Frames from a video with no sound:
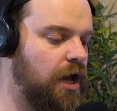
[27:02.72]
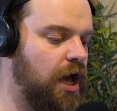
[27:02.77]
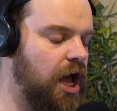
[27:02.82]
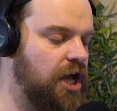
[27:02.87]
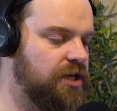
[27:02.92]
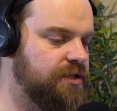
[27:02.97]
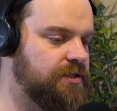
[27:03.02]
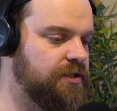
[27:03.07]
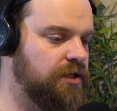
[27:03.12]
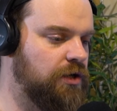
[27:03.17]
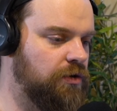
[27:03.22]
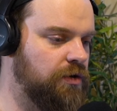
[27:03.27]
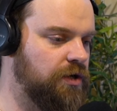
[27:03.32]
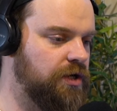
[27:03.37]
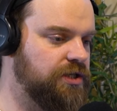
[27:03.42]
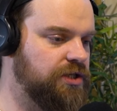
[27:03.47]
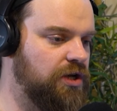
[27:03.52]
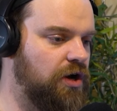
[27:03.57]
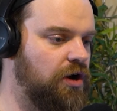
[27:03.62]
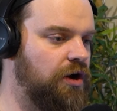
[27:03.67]
as long
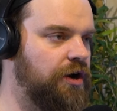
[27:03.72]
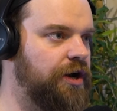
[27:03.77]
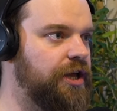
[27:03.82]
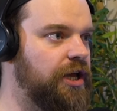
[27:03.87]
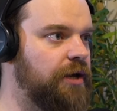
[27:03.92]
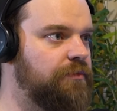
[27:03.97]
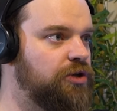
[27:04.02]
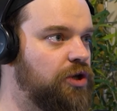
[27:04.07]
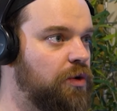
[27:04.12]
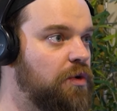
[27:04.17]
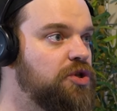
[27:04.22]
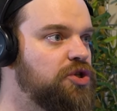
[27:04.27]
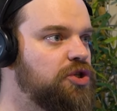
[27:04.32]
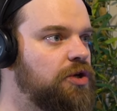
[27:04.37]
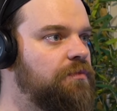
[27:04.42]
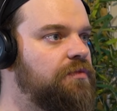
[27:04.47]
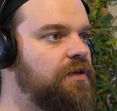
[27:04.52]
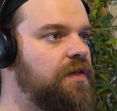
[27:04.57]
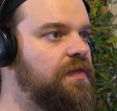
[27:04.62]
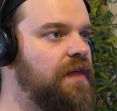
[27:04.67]
as I am doing
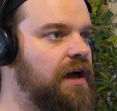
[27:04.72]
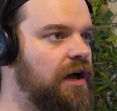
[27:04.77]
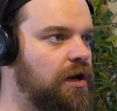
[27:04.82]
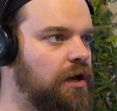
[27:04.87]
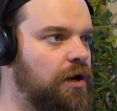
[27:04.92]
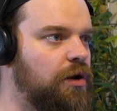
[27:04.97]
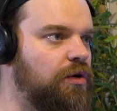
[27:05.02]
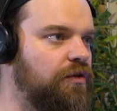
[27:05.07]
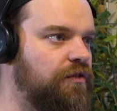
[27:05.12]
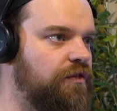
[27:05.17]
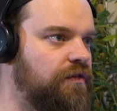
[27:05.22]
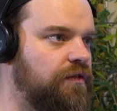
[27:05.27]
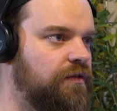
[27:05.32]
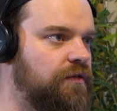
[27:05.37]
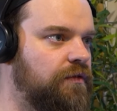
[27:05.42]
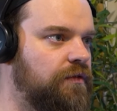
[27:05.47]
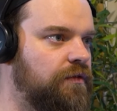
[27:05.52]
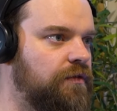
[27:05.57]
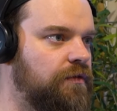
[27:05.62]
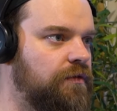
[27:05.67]
something that I love,
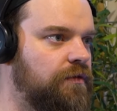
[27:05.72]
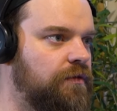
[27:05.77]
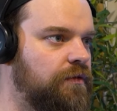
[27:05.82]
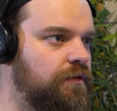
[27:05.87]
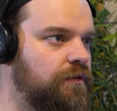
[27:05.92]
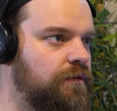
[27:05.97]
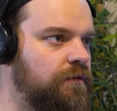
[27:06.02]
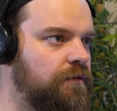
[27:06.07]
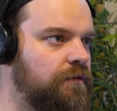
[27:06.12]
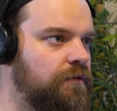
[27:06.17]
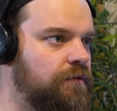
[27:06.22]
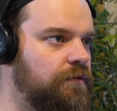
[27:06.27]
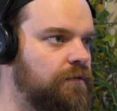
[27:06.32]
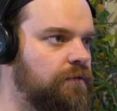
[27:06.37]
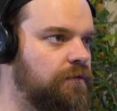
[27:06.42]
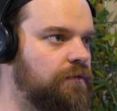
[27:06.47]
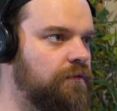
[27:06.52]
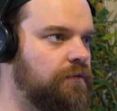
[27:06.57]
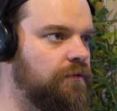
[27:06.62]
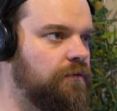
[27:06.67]

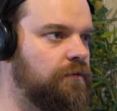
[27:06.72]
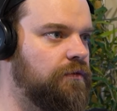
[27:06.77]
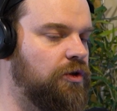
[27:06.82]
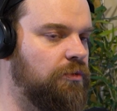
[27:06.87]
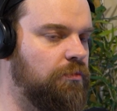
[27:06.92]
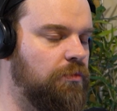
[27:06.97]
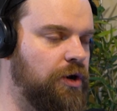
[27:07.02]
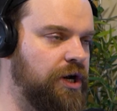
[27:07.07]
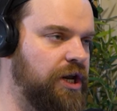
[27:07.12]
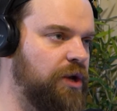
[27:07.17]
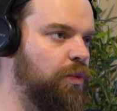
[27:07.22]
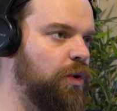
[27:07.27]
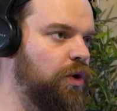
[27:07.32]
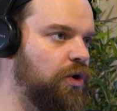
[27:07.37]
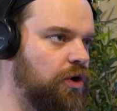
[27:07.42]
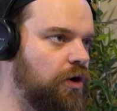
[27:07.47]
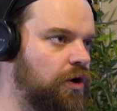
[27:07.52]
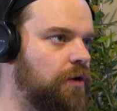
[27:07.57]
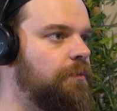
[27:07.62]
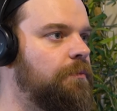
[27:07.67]
the money will
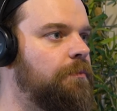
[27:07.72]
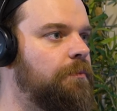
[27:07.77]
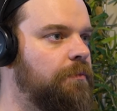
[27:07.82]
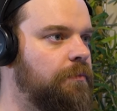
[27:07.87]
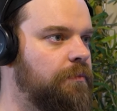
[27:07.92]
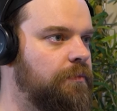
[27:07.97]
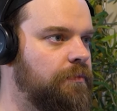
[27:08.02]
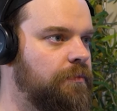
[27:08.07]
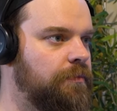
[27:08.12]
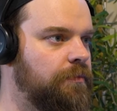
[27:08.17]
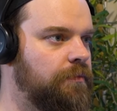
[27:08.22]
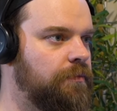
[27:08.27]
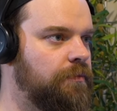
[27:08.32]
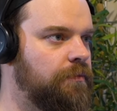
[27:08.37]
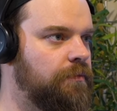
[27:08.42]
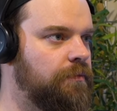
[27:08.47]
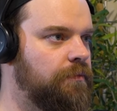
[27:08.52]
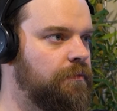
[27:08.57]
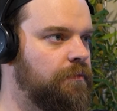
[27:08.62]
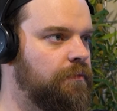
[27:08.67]
come.
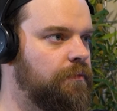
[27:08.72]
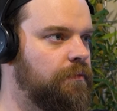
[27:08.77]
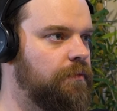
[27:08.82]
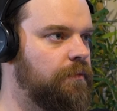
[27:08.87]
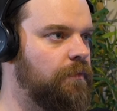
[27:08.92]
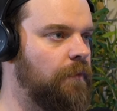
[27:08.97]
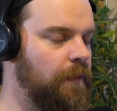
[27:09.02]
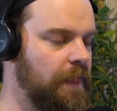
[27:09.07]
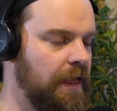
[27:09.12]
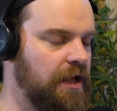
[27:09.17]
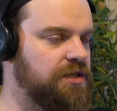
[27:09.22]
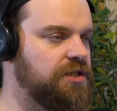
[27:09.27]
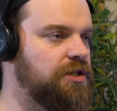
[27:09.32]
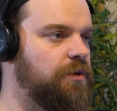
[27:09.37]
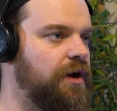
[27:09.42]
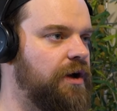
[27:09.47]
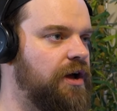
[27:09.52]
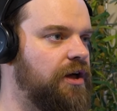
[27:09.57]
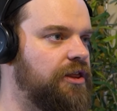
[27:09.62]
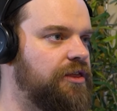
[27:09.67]
And that's the
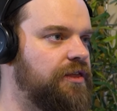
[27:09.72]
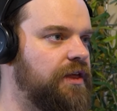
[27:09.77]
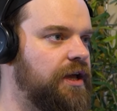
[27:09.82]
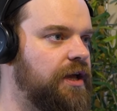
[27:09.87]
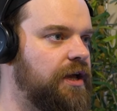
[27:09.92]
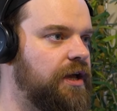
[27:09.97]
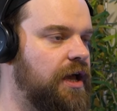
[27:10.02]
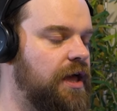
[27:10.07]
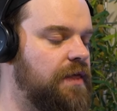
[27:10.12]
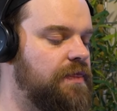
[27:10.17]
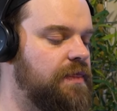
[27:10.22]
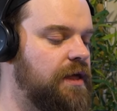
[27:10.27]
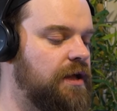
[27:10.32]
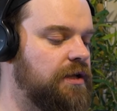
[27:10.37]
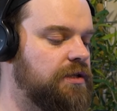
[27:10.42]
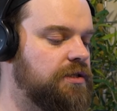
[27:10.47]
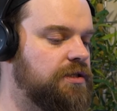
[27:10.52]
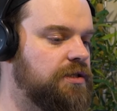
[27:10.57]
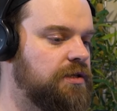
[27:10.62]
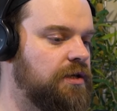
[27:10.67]
way I think, and
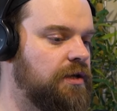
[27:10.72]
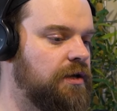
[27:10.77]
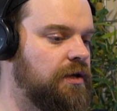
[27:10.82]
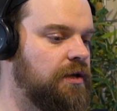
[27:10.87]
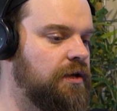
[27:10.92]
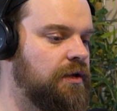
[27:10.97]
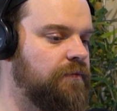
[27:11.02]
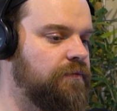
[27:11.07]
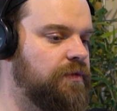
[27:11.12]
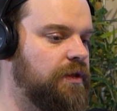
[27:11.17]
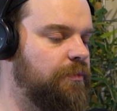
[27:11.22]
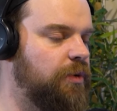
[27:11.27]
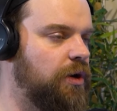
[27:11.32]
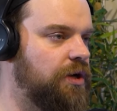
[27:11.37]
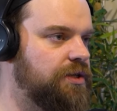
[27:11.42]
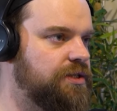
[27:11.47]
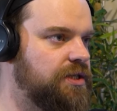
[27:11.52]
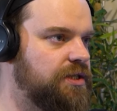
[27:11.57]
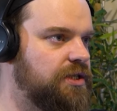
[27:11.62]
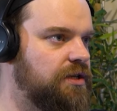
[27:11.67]
that's the
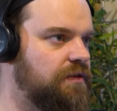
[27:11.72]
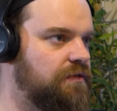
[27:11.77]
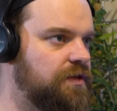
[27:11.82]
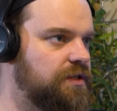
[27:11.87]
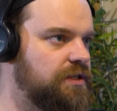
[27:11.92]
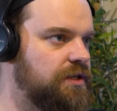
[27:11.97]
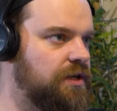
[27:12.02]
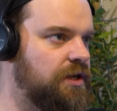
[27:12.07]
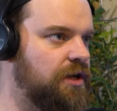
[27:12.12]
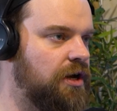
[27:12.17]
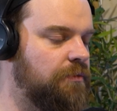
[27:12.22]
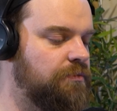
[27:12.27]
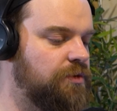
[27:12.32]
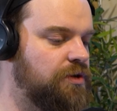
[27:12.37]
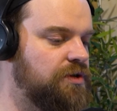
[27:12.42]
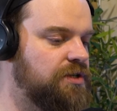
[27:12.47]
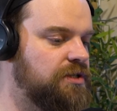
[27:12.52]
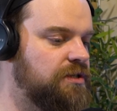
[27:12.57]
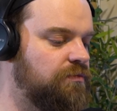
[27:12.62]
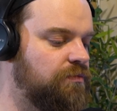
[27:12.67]
positivity I'm
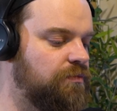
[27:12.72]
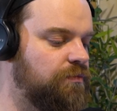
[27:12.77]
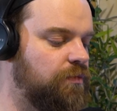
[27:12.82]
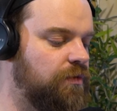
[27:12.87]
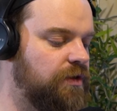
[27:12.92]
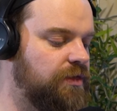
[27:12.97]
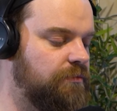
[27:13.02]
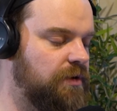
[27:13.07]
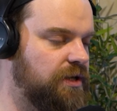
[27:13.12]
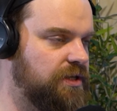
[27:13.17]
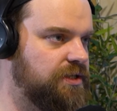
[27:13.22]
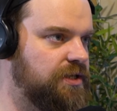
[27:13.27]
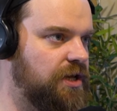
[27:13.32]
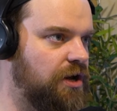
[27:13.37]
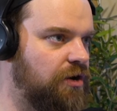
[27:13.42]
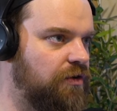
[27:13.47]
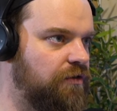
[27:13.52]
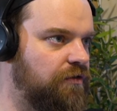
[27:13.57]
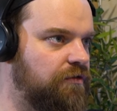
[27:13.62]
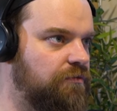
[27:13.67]
using with
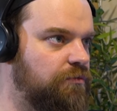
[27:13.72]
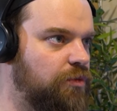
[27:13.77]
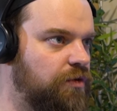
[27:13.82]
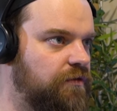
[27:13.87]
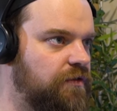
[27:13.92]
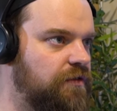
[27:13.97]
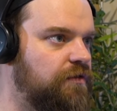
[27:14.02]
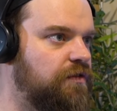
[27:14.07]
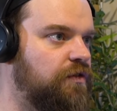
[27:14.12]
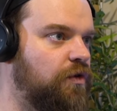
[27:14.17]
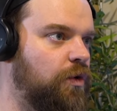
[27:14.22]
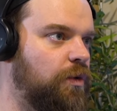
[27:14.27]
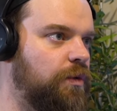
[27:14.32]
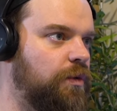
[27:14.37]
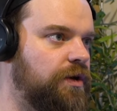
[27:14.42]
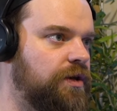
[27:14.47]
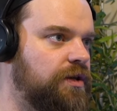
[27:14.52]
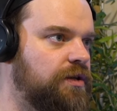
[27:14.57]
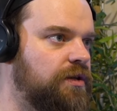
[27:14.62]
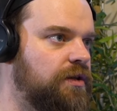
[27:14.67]
myself moving
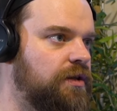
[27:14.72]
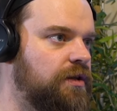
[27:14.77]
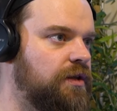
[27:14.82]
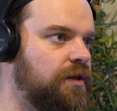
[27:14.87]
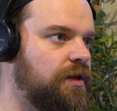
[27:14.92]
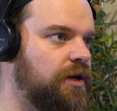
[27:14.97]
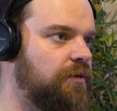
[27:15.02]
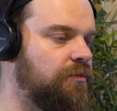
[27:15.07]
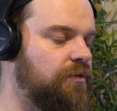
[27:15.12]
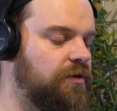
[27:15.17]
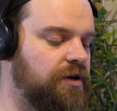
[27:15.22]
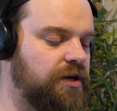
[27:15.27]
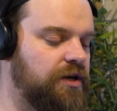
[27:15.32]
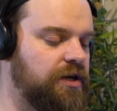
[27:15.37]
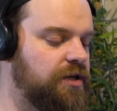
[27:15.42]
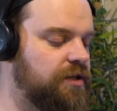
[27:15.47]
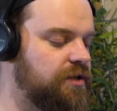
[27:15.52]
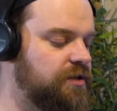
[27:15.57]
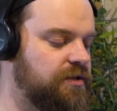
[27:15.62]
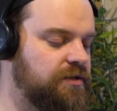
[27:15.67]
forward. I'm not going
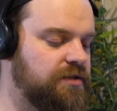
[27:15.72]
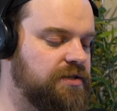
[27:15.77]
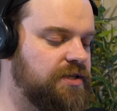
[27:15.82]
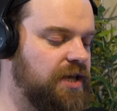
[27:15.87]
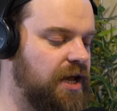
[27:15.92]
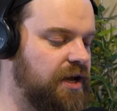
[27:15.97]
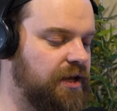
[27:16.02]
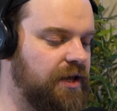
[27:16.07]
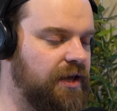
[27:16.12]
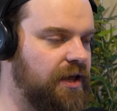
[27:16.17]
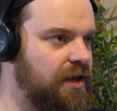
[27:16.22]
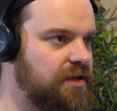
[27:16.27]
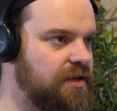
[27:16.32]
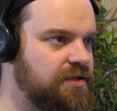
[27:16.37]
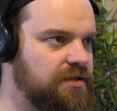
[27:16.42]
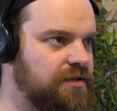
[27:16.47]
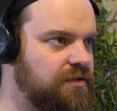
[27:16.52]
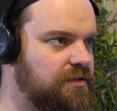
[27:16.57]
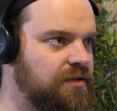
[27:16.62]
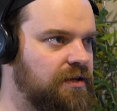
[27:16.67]
to second
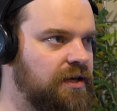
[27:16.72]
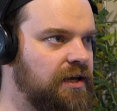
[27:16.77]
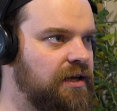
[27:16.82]
guess it.